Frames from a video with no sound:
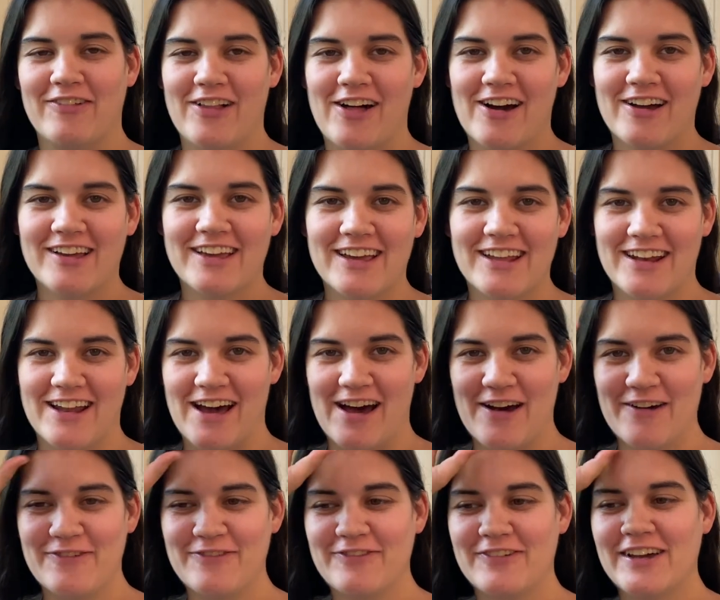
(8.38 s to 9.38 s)
vlog
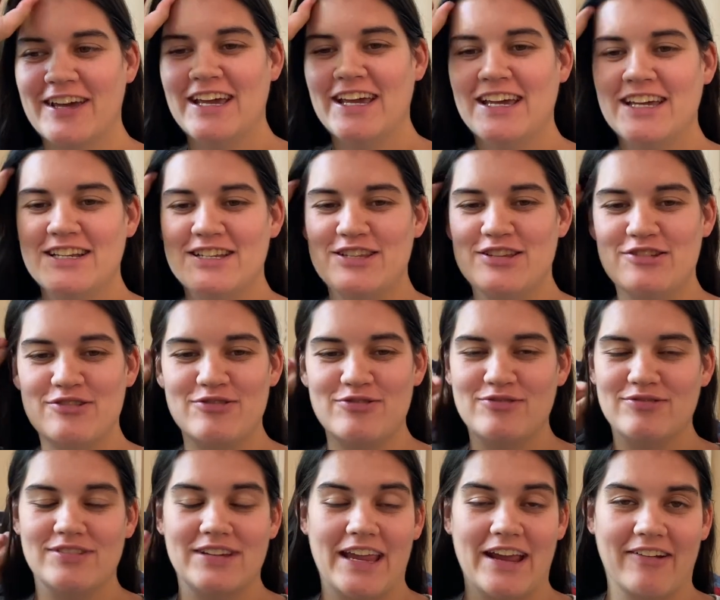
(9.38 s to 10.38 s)
enough
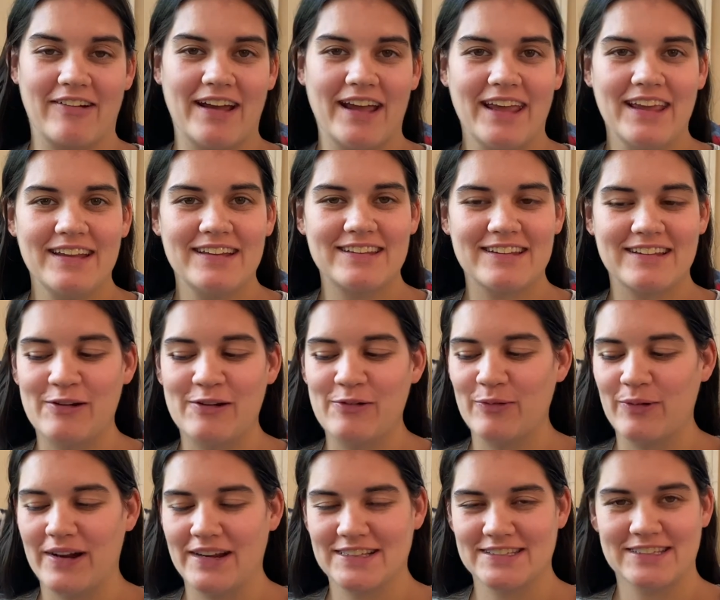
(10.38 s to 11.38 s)
to narrate
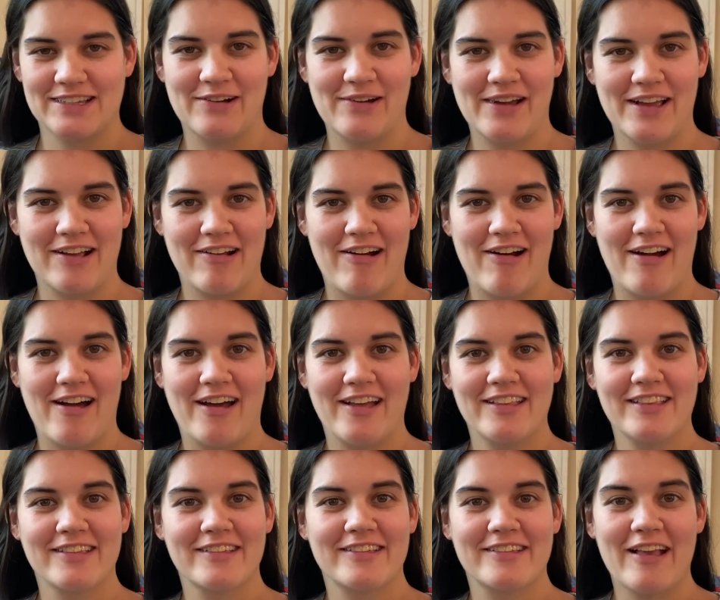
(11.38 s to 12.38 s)
what is going
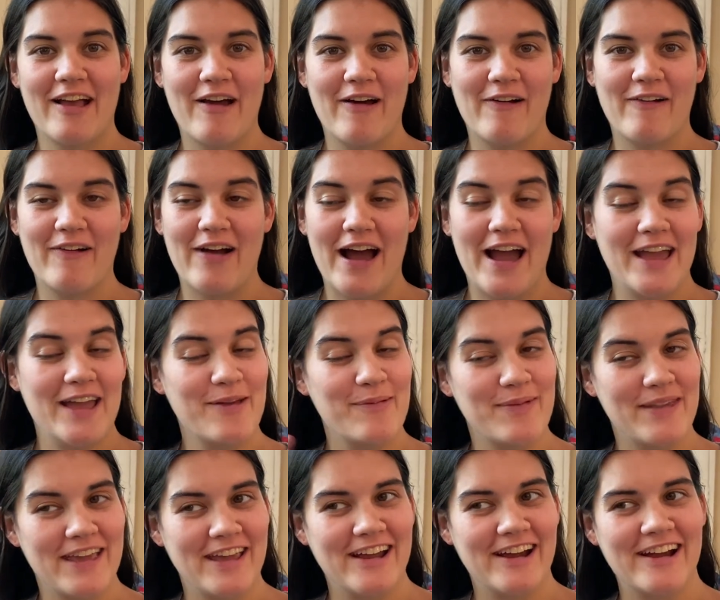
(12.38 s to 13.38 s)
on. So I am
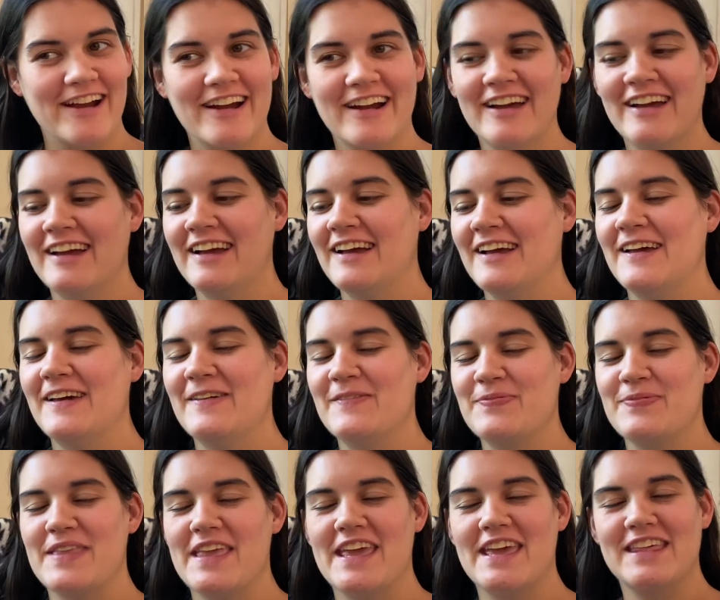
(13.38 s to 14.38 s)
here
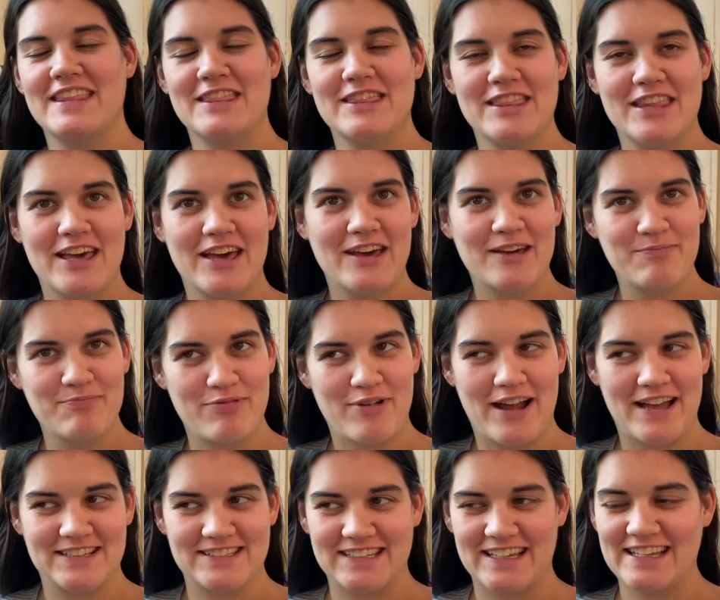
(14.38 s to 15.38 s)
in the
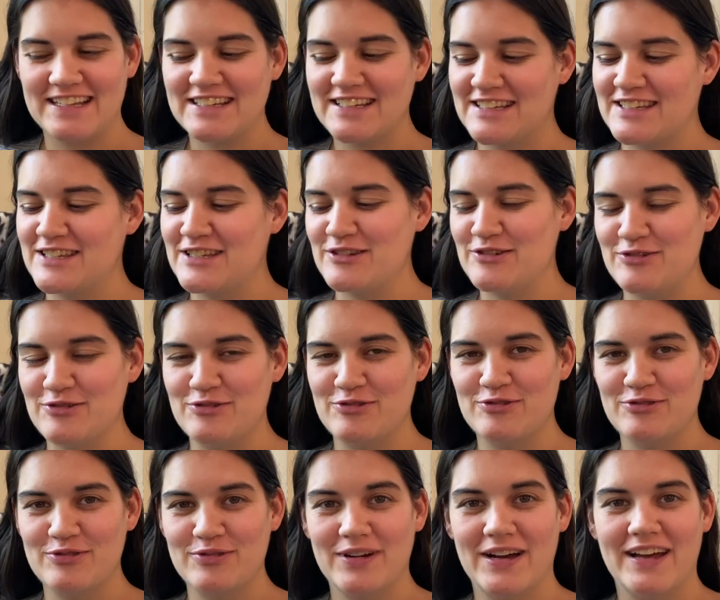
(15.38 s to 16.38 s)
present
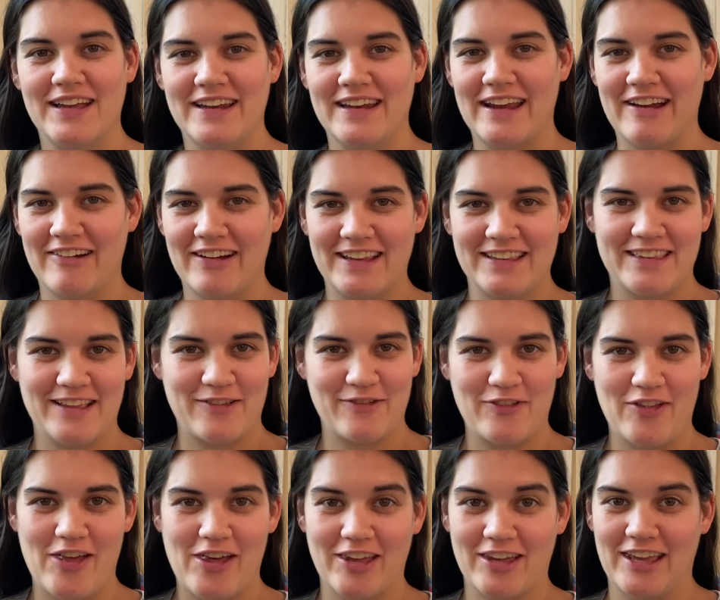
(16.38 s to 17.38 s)
to narrate this
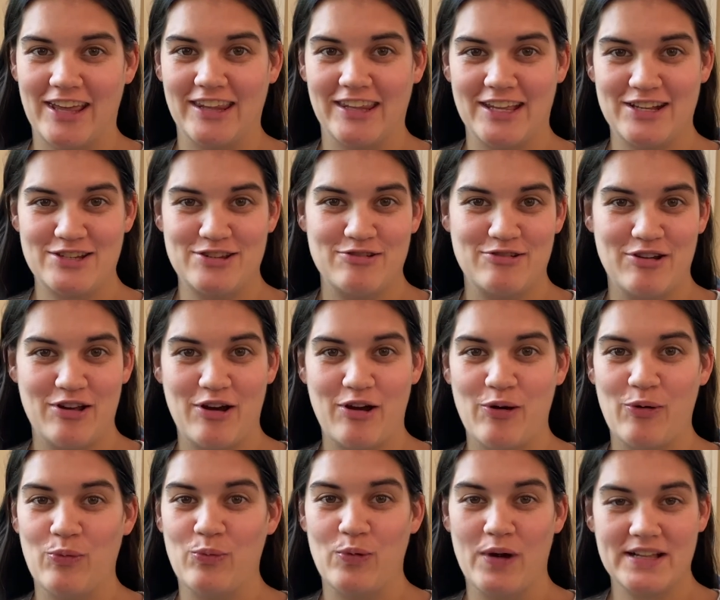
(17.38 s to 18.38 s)
vlog and let you
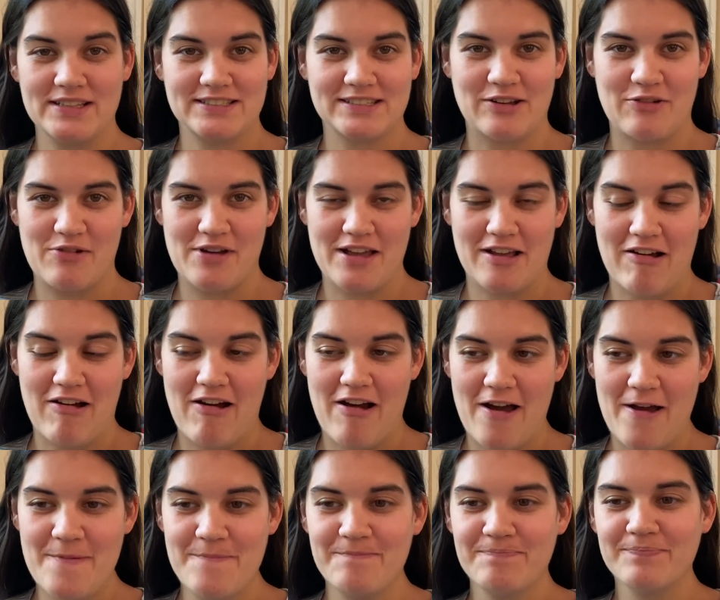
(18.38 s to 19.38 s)
know what's going
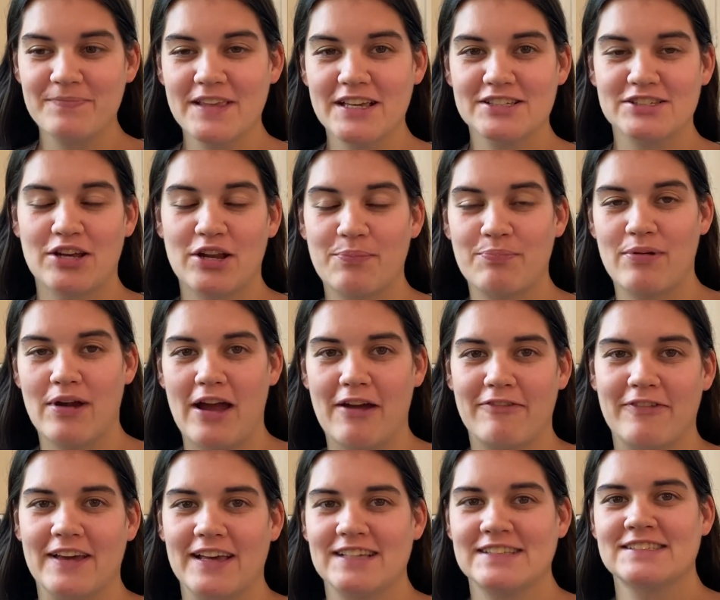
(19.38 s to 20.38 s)
on. So to
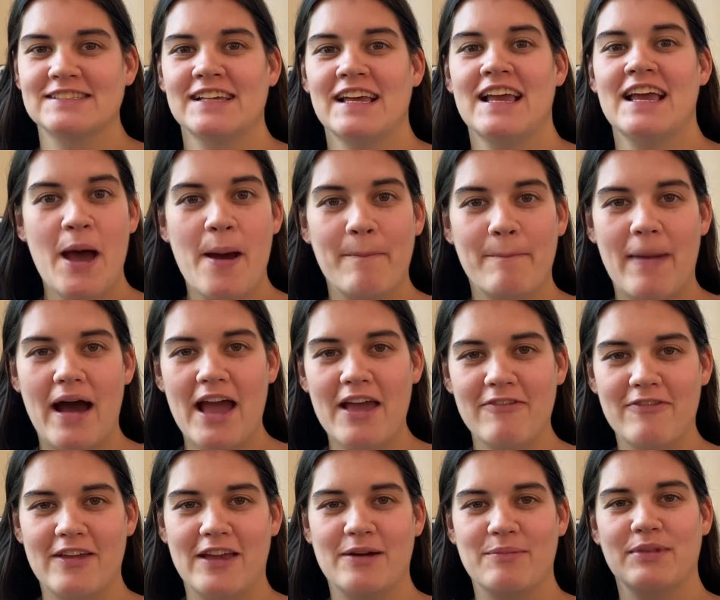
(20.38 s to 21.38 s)
preface, my
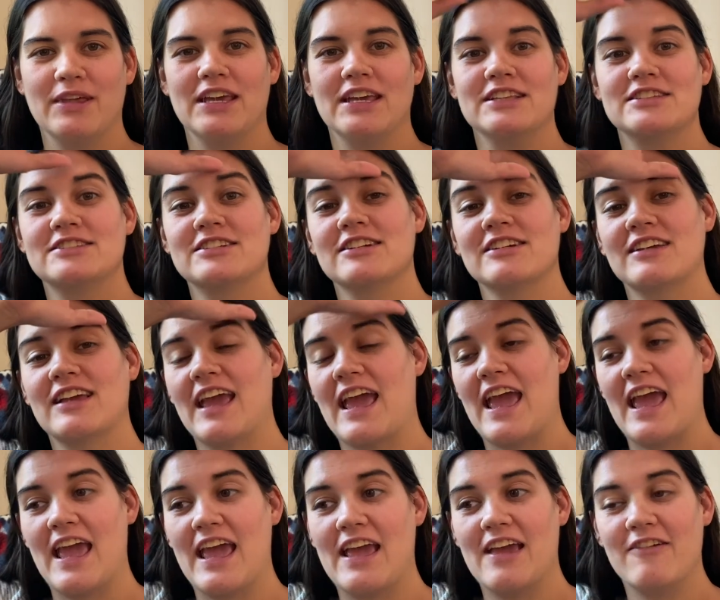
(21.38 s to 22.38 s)
family took
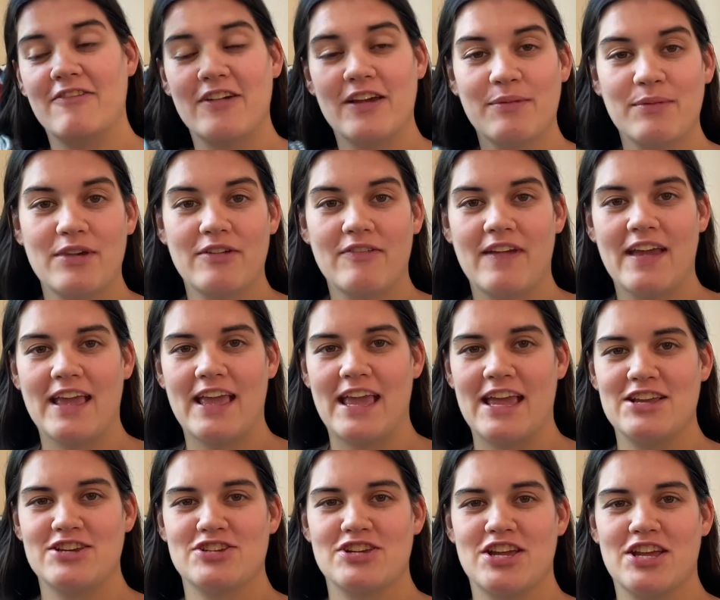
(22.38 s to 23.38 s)
a family
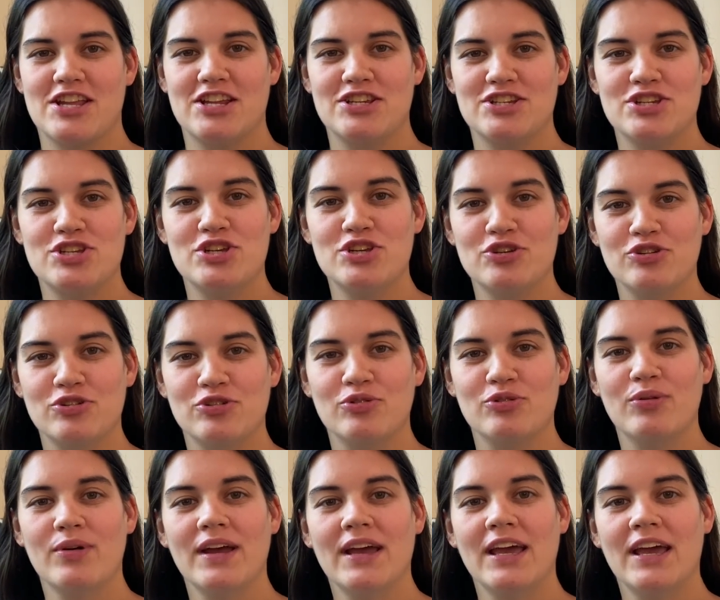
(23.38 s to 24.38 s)
vacation
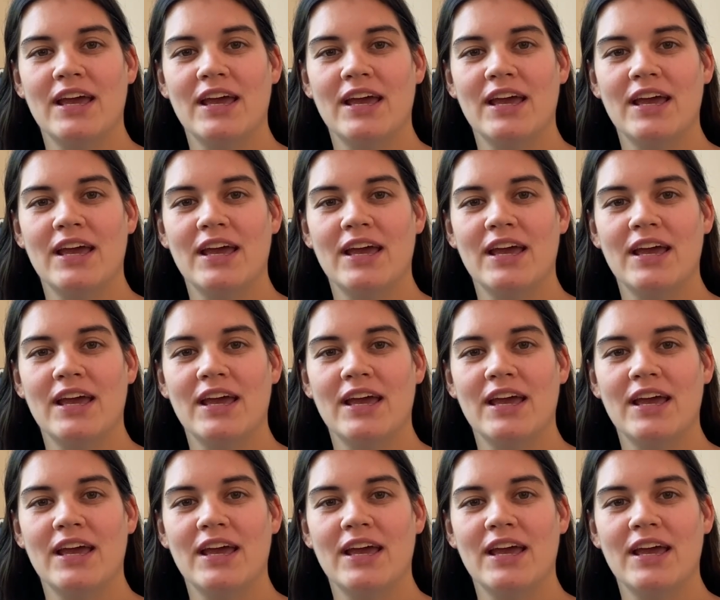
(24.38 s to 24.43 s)
to